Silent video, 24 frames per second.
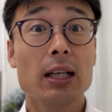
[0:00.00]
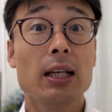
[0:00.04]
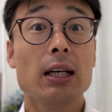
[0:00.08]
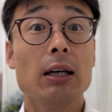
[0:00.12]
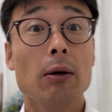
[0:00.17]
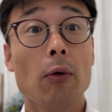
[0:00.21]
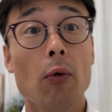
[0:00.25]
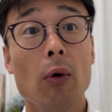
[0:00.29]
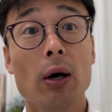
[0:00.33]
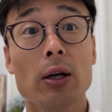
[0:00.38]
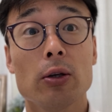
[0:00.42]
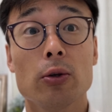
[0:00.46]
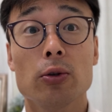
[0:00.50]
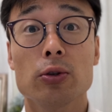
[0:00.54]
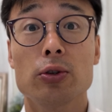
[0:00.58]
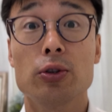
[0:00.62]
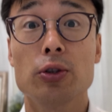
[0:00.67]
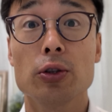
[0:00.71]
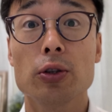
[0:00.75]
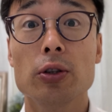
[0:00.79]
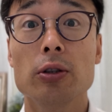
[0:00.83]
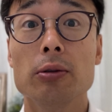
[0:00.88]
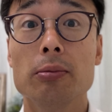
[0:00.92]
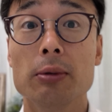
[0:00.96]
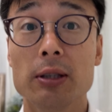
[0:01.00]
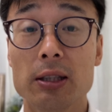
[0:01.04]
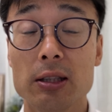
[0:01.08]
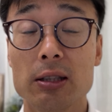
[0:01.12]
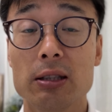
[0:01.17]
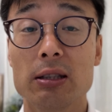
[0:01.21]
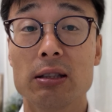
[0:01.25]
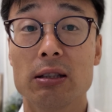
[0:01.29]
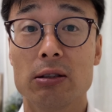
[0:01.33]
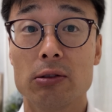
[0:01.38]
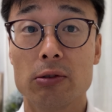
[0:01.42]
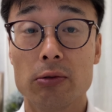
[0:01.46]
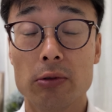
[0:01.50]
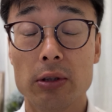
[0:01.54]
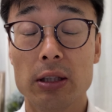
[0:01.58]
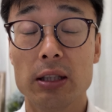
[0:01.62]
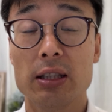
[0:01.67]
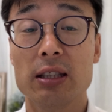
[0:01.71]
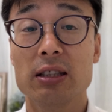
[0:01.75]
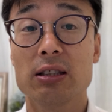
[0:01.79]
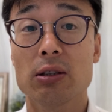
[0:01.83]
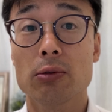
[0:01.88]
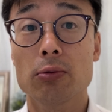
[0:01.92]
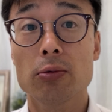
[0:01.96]
one or two, but it
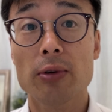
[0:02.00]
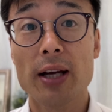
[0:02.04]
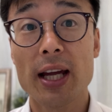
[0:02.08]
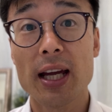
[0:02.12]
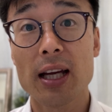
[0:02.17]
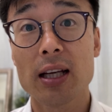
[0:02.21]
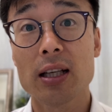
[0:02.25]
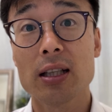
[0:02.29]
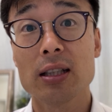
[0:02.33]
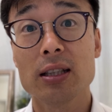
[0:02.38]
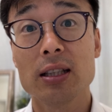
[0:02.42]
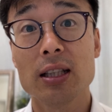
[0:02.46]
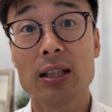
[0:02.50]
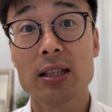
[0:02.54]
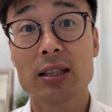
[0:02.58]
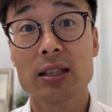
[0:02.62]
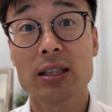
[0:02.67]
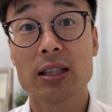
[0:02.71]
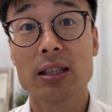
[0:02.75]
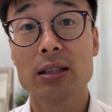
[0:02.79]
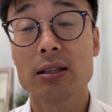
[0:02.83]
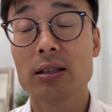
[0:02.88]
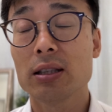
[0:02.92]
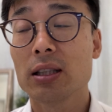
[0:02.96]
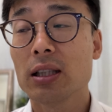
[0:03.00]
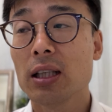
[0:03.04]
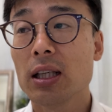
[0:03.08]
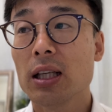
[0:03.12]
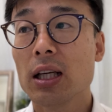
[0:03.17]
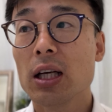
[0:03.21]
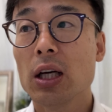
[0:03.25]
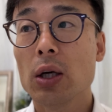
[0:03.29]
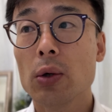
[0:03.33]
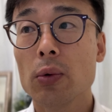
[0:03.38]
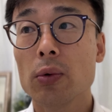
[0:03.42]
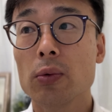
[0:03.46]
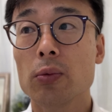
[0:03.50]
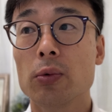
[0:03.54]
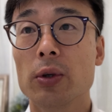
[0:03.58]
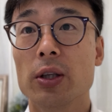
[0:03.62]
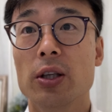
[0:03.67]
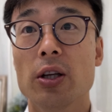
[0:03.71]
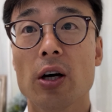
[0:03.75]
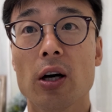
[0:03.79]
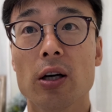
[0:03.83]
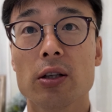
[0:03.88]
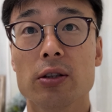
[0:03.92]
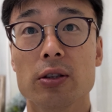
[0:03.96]
is a rare condition. We
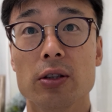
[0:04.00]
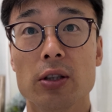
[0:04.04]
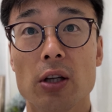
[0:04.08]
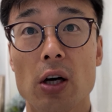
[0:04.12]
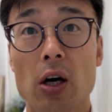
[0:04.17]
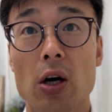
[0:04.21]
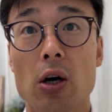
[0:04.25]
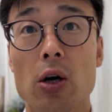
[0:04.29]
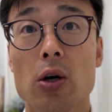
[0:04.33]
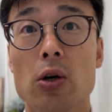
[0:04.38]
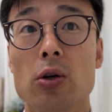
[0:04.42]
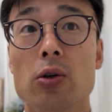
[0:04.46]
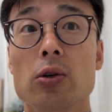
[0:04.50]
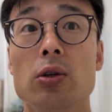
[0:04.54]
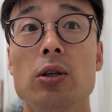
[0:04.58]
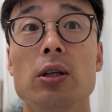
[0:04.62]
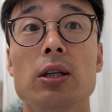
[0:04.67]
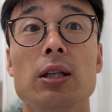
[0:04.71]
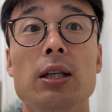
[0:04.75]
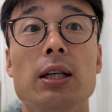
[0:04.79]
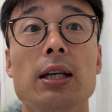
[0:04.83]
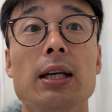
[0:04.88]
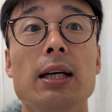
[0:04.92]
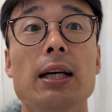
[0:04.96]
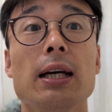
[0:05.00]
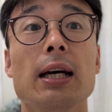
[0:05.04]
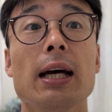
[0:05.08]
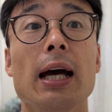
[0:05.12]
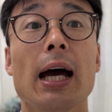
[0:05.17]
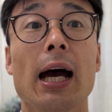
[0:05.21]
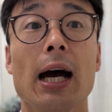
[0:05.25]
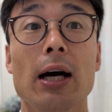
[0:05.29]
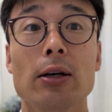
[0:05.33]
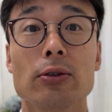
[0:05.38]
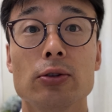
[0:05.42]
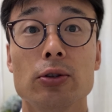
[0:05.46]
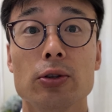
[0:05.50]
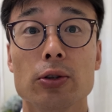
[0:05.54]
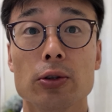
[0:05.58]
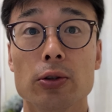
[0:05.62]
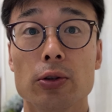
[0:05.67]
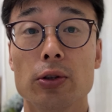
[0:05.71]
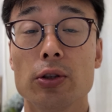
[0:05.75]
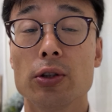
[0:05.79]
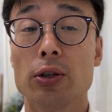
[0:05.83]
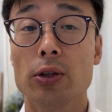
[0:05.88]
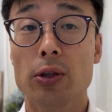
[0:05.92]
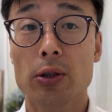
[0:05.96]
don't know how to
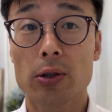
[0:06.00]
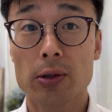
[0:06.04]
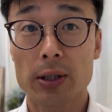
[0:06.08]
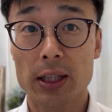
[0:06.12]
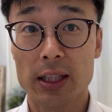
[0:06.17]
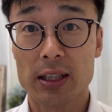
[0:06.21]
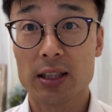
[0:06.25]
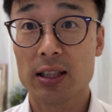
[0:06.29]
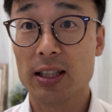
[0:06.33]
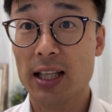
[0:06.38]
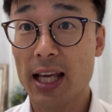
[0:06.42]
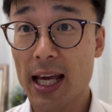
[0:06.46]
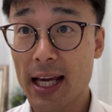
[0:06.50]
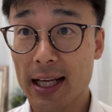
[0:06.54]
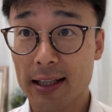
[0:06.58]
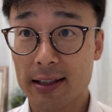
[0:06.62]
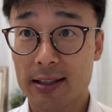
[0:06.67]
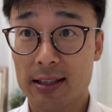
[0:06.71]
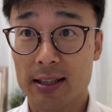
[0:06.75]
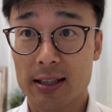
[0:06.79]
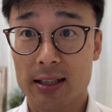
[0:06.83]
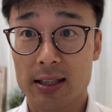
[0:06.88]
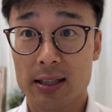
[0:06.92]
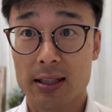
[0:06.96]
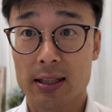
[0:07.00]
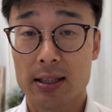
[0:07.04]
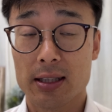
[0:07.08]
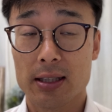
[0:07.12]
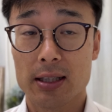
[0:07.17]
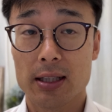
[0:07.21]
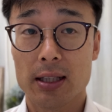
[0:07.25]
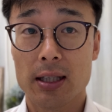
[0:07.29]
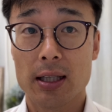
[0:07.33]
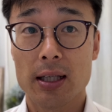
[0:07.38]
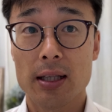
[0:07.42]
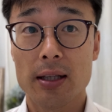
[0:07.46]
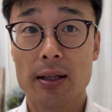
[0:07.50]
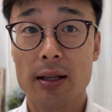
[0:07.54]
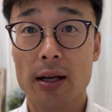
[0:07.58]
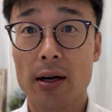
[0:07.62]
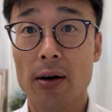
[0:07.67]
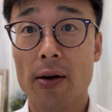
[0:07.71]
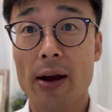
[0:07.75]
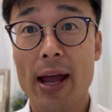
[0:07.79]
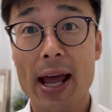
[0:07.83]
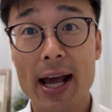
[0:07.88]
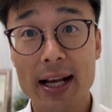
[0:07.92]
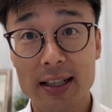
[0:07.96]
cure it yet. There
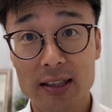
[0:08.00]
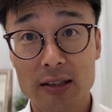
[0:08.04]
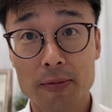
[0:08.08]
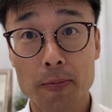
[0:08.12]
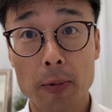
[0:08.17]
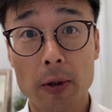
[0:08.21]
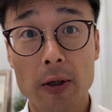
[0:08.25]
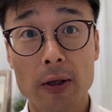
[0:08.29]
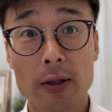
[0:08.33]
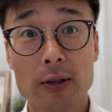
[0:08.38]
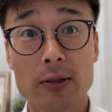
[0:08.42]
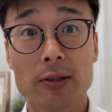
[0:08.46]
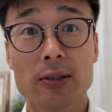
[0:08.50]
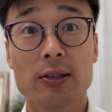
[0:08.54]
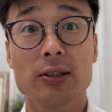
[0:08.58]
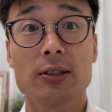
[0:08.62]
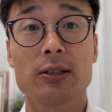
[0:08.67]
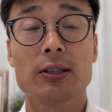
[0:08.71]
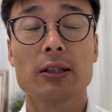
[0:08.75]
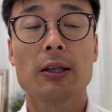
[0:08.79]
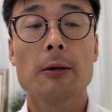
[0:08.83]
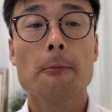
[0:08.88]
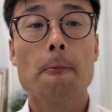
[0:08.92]
are experts